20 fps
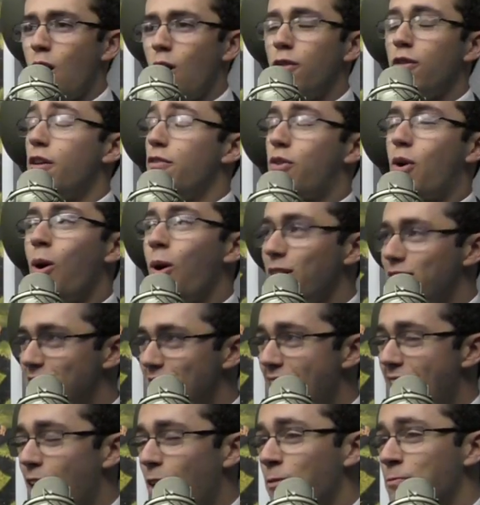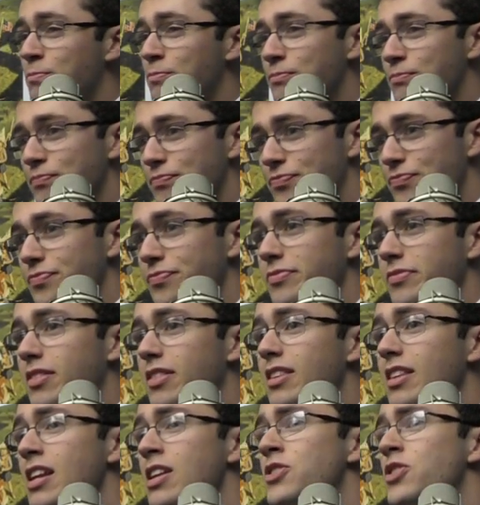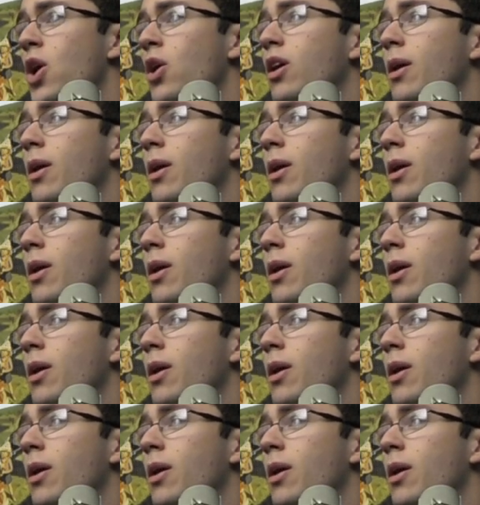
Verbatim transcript: all, of course, now it's all